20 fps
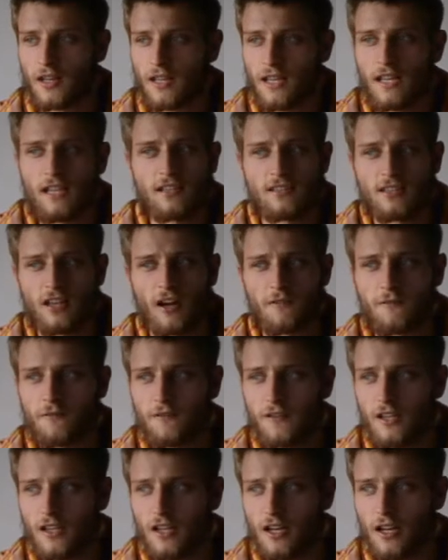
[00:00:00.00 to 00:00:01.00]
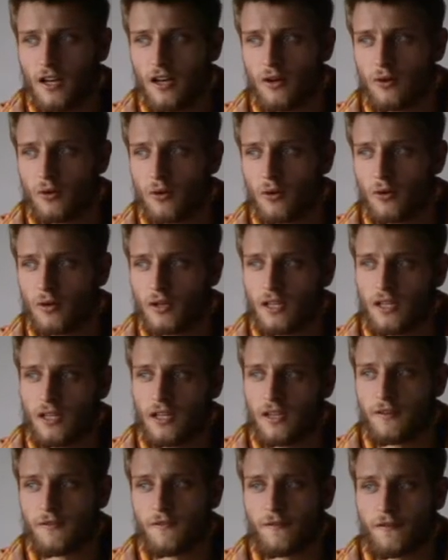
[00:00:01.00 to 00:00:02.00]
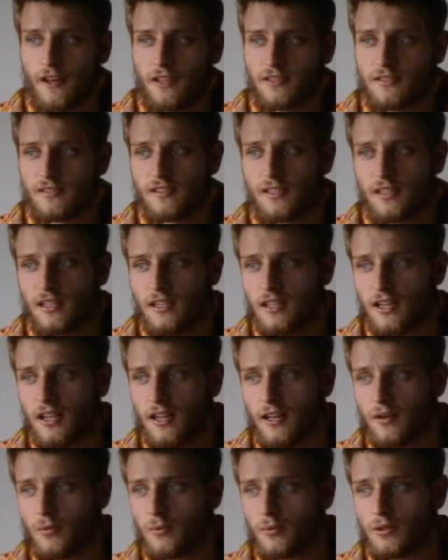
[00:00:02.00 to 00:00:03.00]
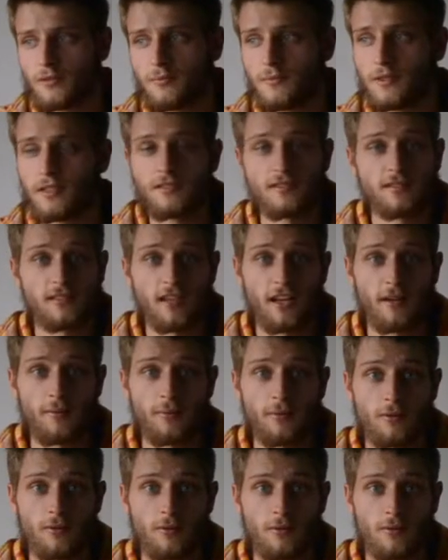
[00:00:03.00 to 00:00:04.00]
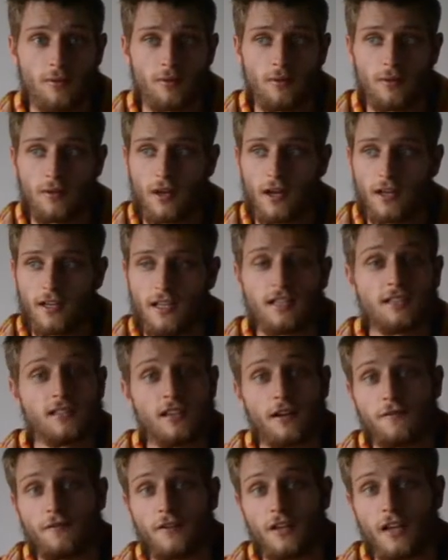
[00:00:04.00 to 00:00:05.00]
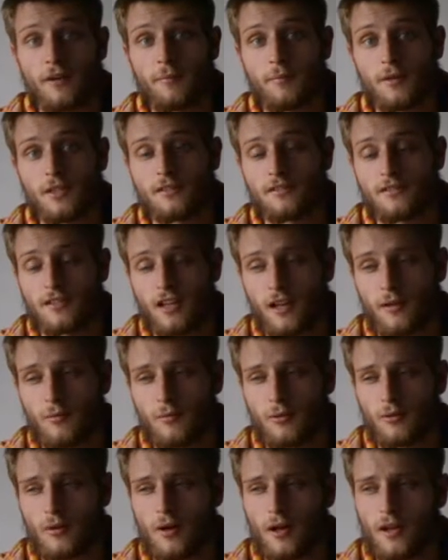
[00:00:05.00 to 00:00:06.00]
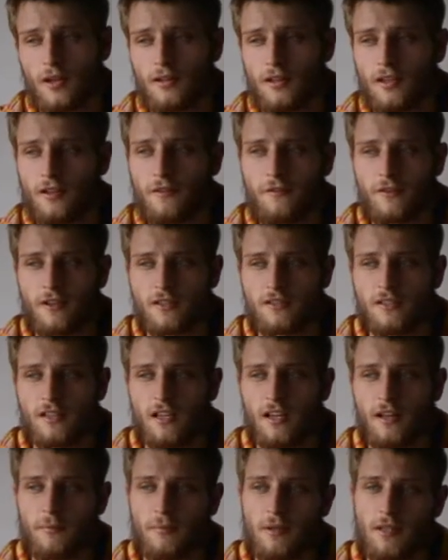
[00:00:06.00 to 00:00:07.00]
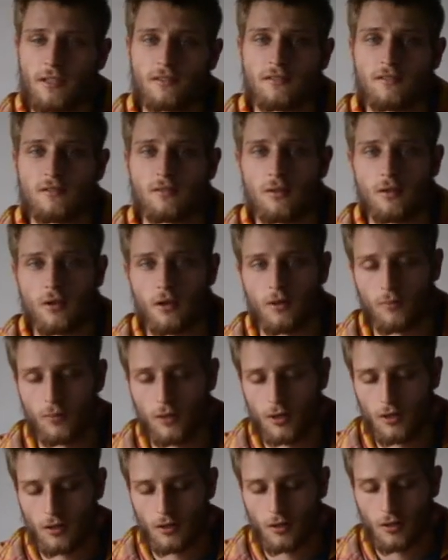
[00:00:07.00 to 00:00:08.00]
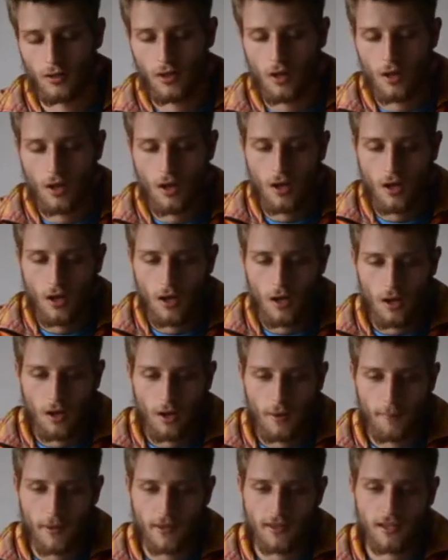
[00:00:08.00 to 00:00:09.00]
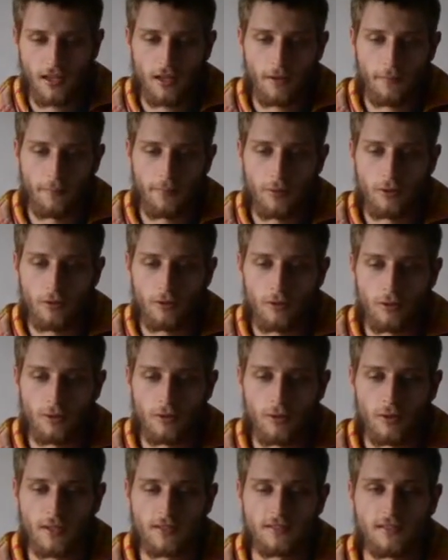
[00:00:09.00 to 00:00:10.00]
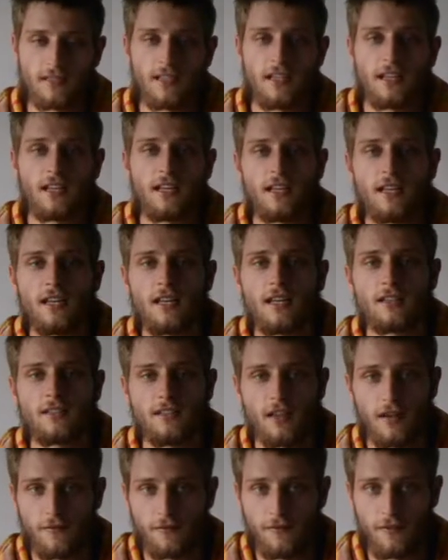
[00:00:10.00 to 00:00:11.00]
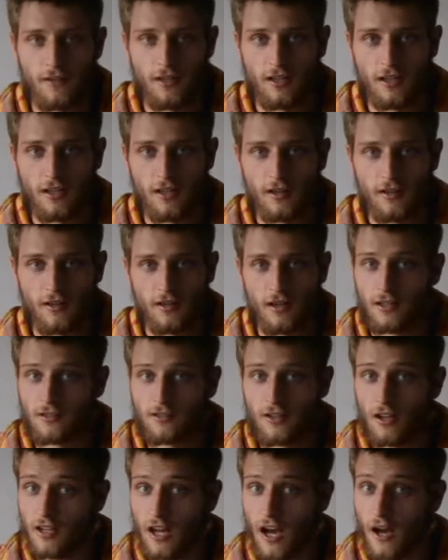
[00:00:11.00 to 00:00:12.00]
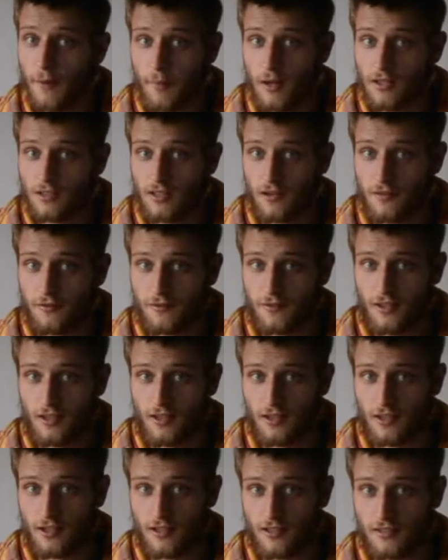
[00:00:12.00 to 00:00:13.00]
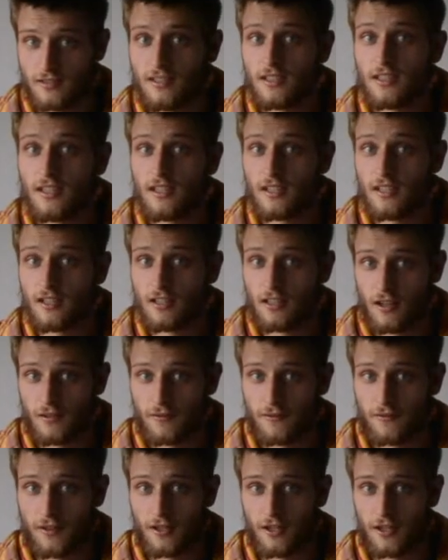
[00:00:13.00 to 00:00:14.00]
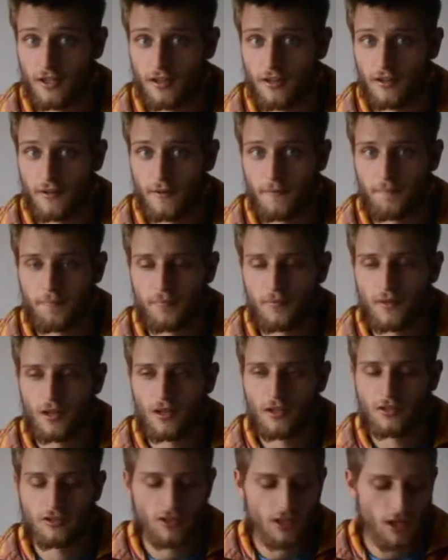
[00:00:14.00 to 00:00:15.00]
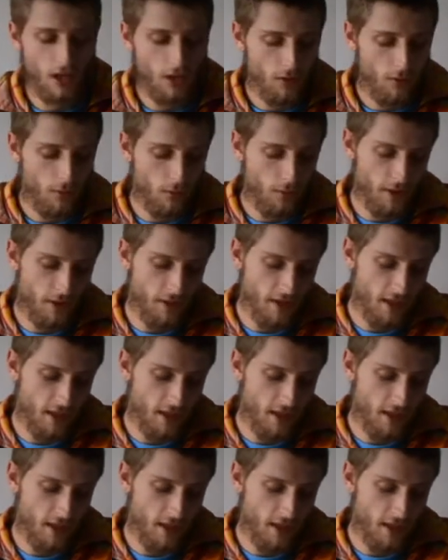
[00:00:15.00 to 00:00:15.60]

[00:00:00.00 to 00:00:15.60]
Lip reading: itafile or ifestile, which means table. Like itafile means table and ifestile means a window. But then the plural is itafile. It's not amatafile, it's itafile. So now with